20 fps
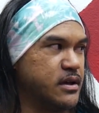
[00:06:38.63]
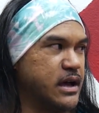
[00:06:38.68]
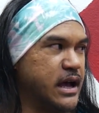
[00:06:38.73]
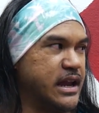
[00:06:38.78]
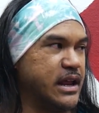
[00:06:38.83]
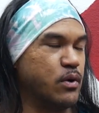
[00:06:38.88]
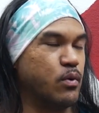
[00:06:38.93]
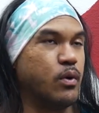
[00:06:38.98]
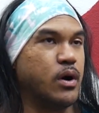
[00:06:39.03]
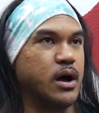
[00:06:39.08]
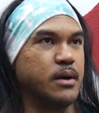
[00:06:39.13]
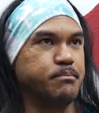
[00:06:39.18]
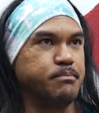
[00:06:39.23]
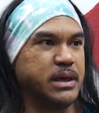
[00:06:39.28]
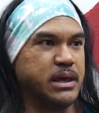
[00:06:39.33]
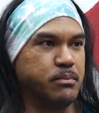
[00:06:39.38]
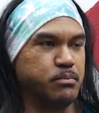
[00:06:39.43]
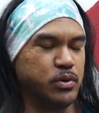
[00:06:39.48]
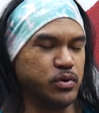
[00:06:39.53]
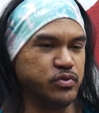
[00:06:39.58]
I didn't want
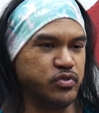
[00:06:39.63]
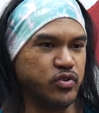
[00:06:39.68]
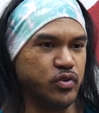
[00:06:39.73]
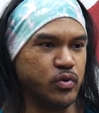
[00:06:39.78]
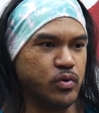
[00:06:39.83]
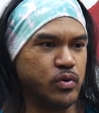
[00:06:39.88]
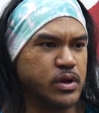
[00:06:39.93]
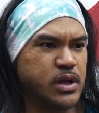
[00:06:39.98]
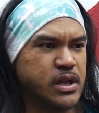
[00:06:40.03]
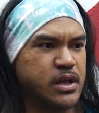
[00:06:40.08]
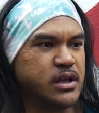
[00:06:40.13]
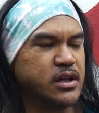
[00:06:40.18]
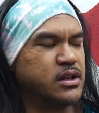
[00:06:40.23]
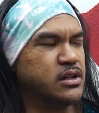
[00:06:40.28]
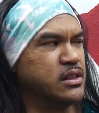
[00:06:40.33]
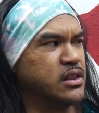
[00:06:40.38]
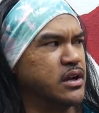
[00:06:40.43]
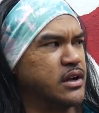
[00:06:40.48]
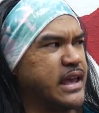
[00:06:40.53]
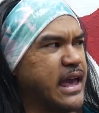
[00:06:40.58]
people to
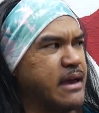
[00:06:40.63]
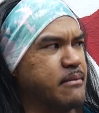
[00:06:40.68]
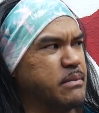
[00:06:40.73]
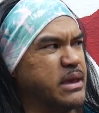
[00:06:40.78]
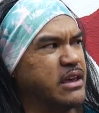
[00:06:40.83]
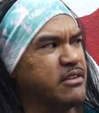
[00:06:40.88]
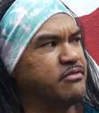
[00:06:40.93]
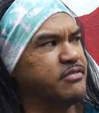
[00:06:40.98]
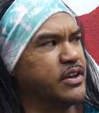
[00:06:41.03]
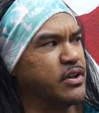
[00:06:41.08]
look at me and